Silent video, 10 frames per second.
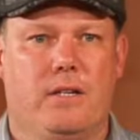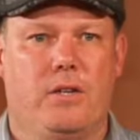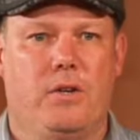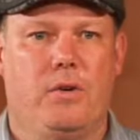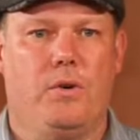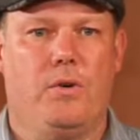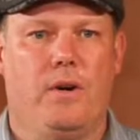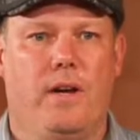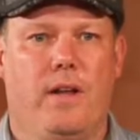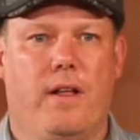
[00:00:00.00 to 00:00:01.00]

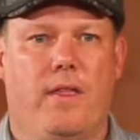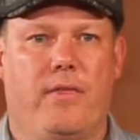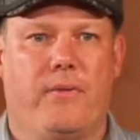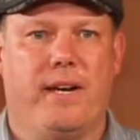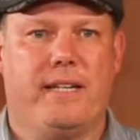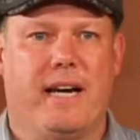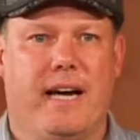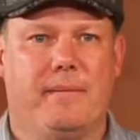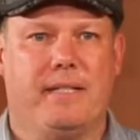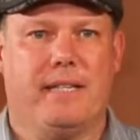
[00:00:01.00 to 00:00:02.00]
2, 3
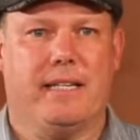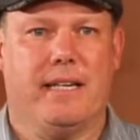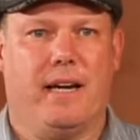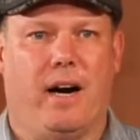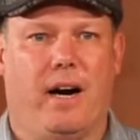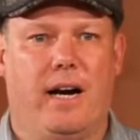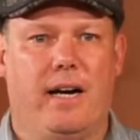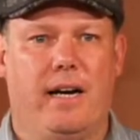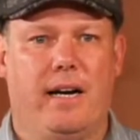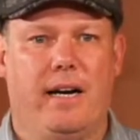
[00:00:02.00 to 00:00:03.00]
times to get to the
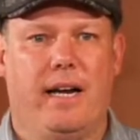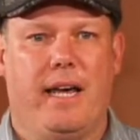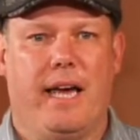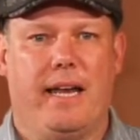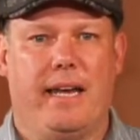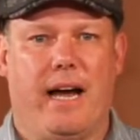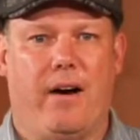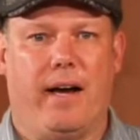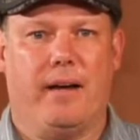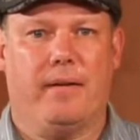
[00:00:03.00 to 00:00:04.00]
R. And
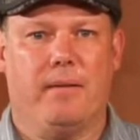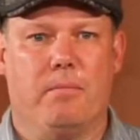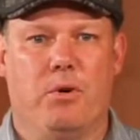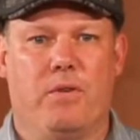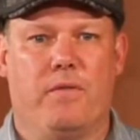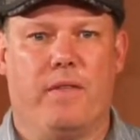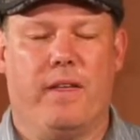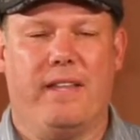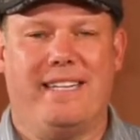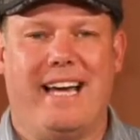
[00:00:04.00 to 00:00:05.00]
now I
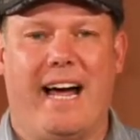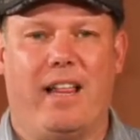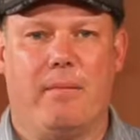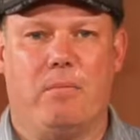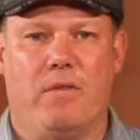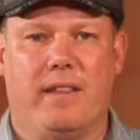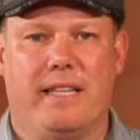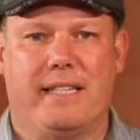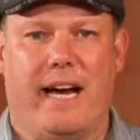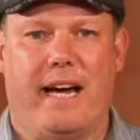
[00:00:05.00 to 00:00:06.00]
move the dial. I'm moving
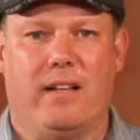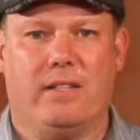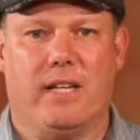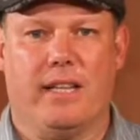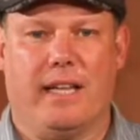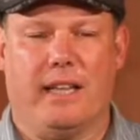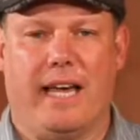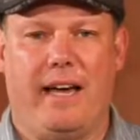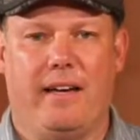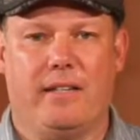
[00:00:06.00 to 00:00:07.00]
the dial to the
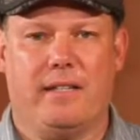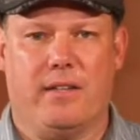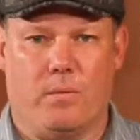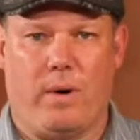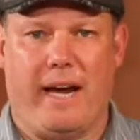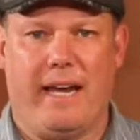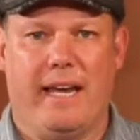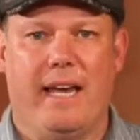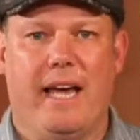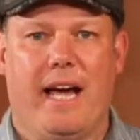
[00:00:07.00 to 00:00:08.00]
left, to the right.
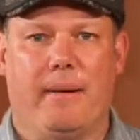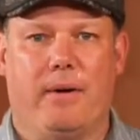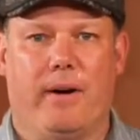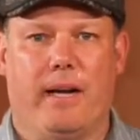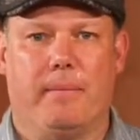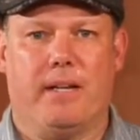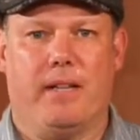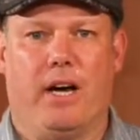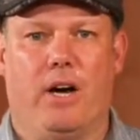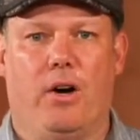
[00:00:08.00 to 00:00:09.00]
I'm going up to
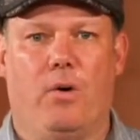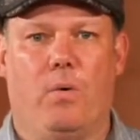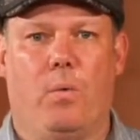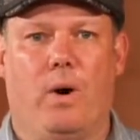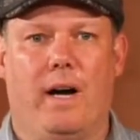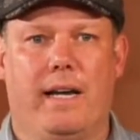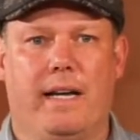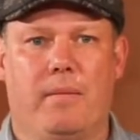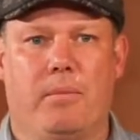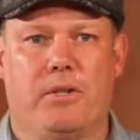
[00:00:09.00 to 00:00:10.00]
the O,
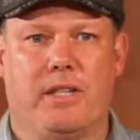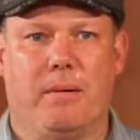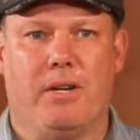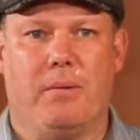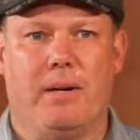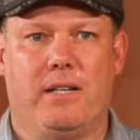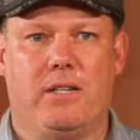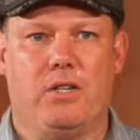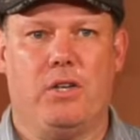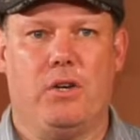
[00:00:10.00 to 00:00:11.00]
1, pushing the middle
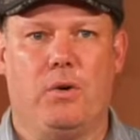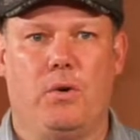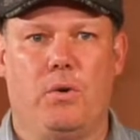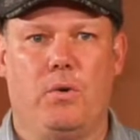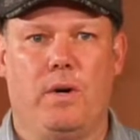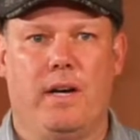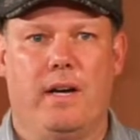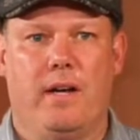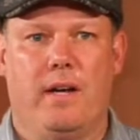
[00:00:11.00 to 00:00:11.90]
button, 2,